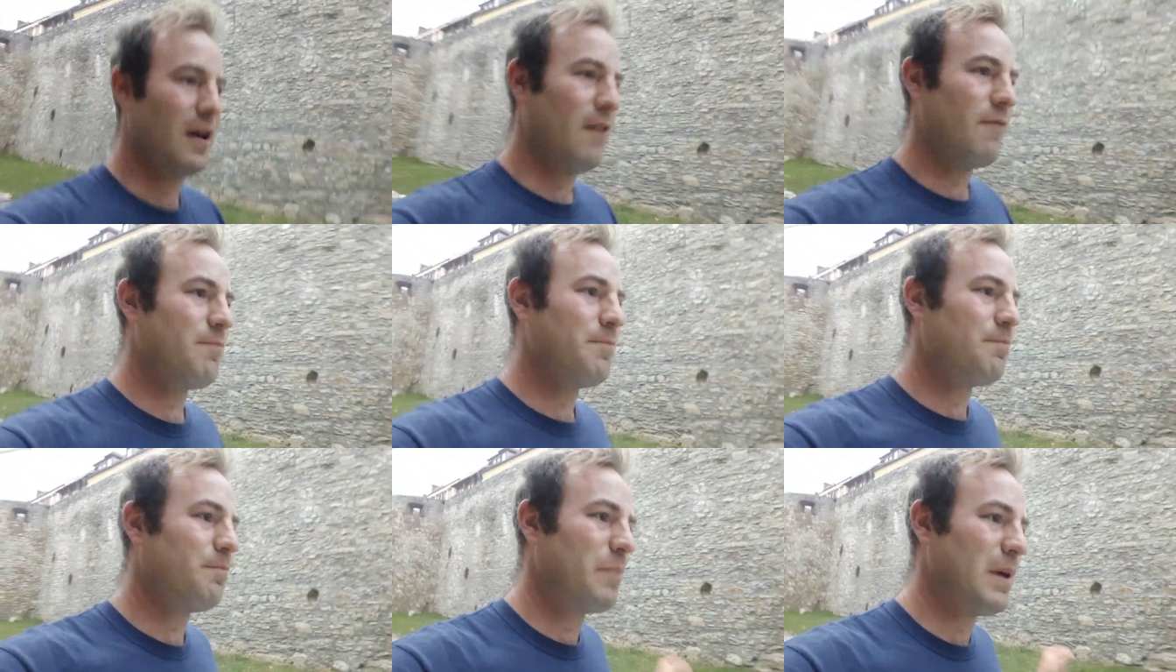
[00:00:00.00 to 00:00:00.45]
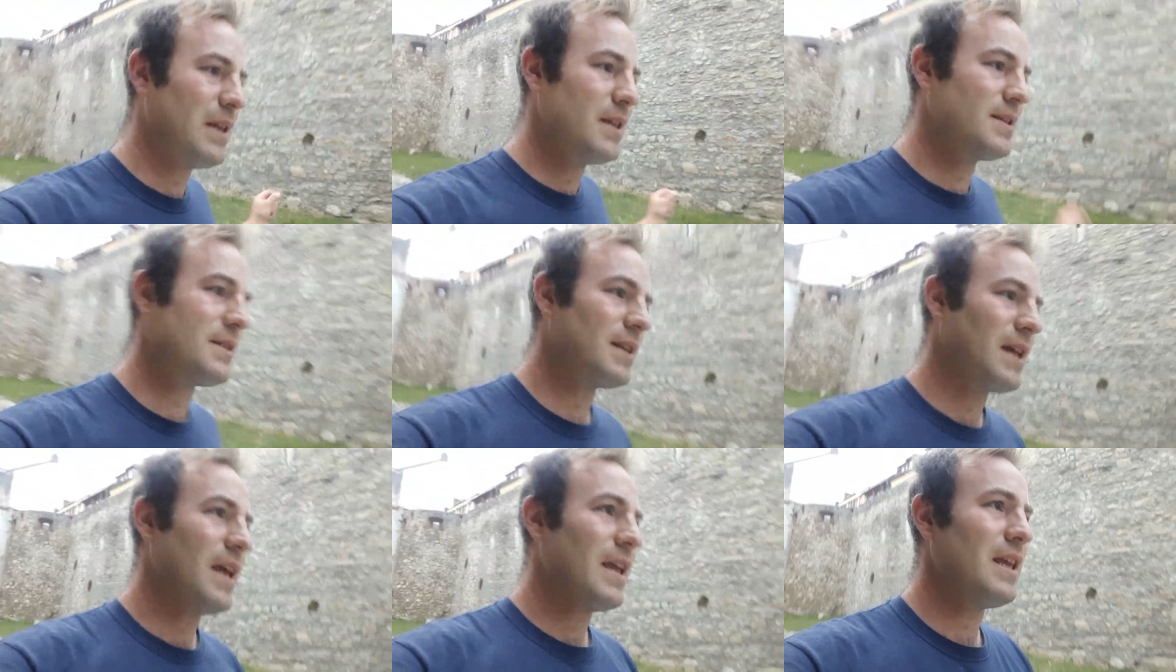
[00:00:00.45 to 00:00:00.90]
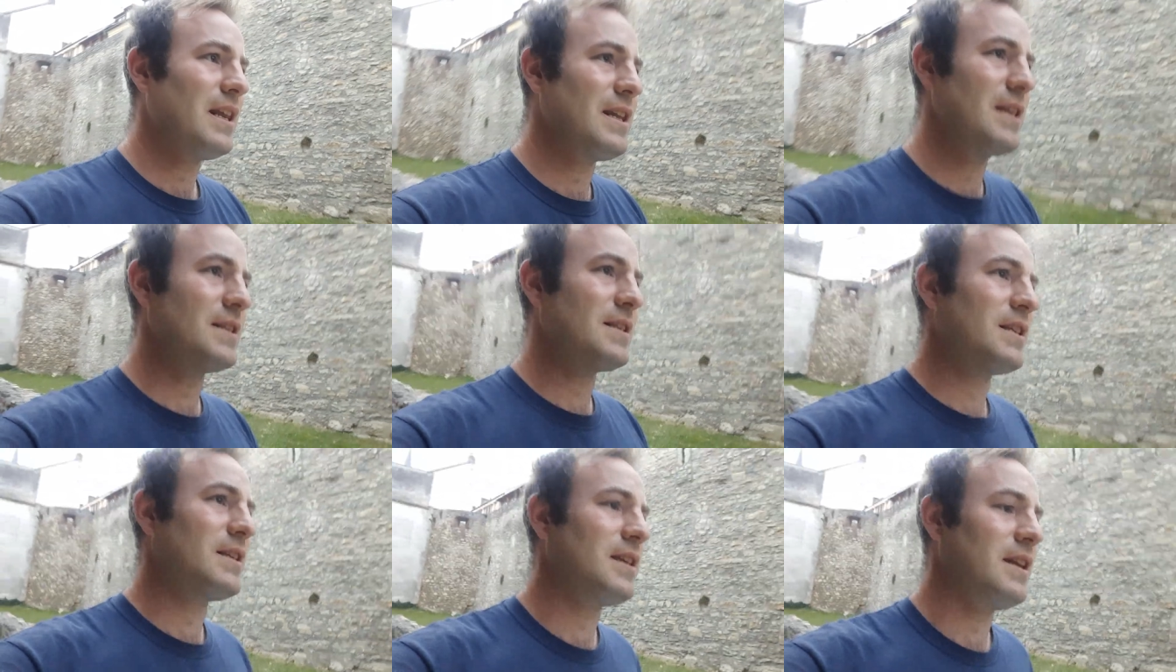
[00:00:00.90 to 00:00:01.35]
I've been staying in this
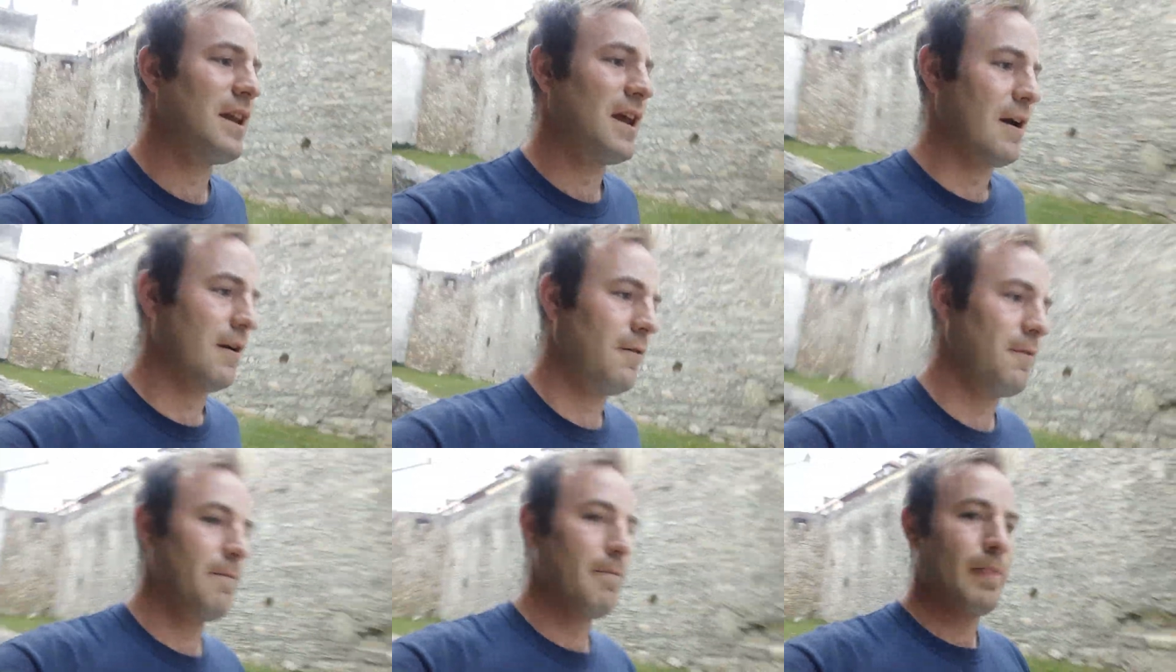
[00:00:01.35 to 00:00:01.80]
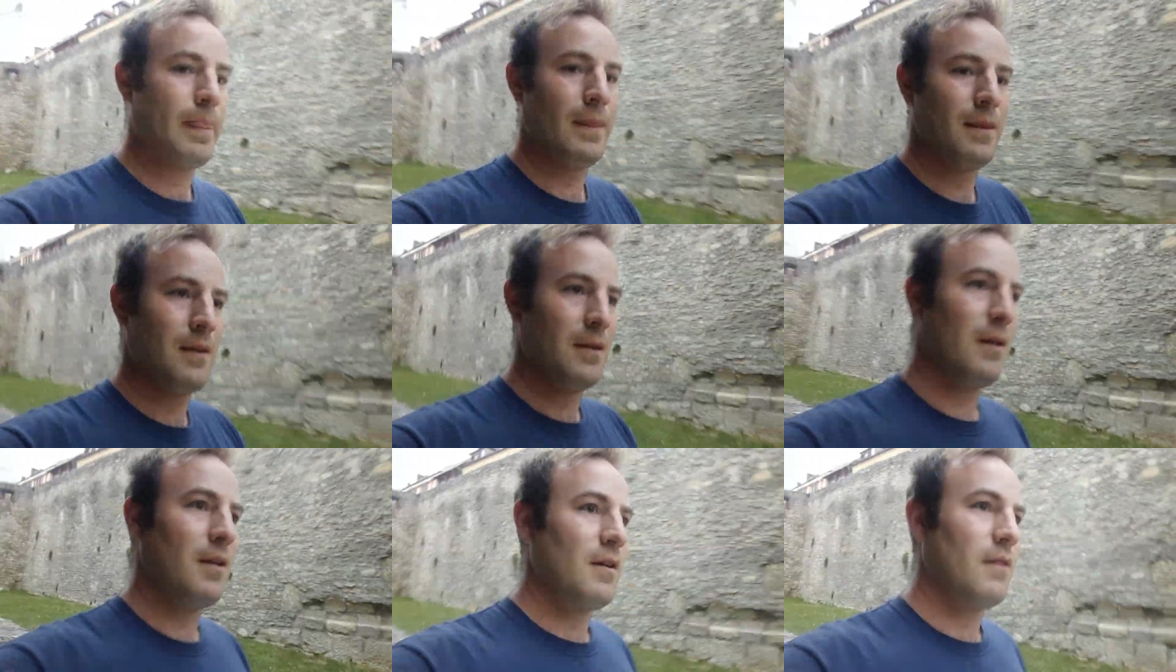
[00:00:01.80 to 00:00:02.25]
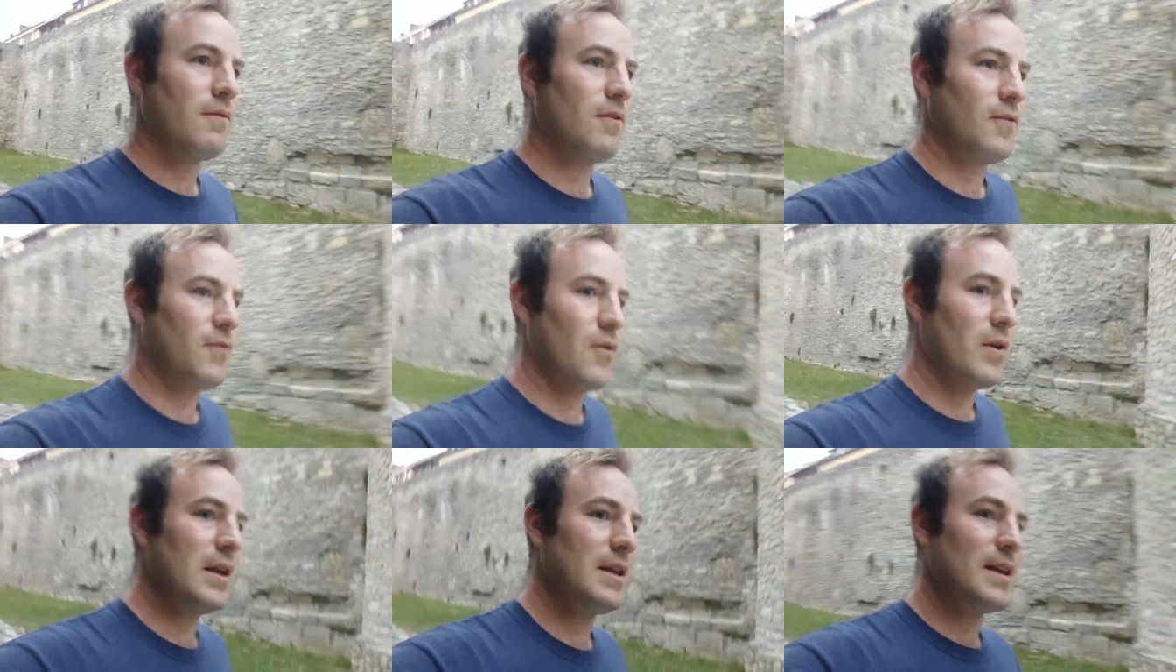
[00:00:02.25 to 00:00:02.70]
city now for
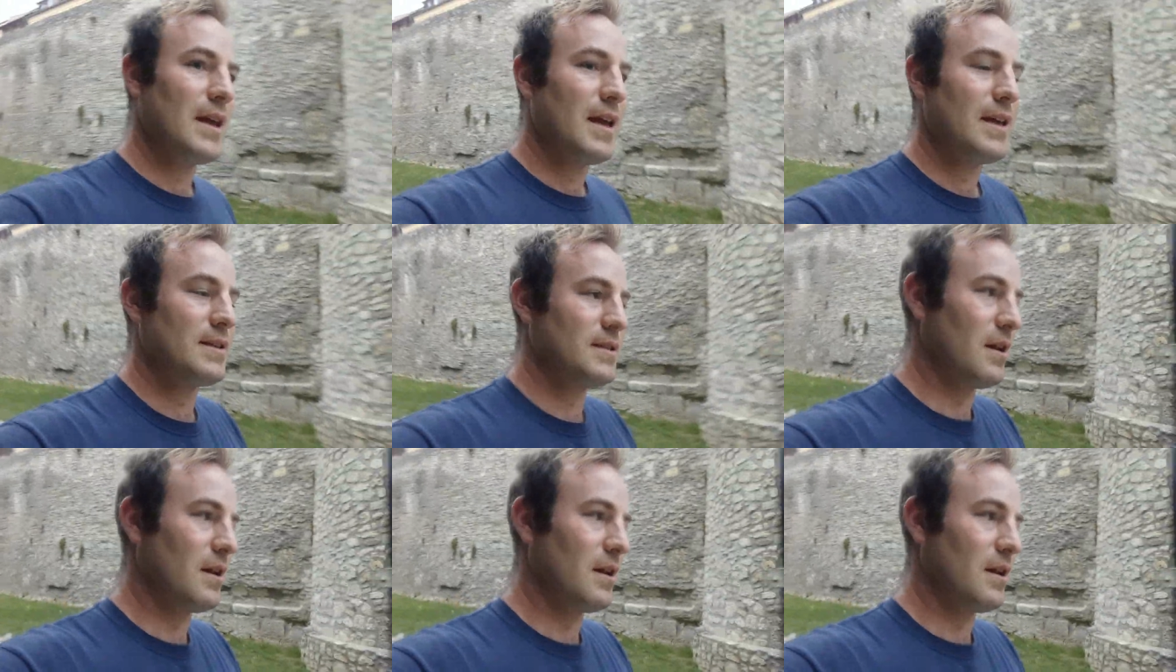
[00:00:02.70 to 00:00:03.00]
3 days,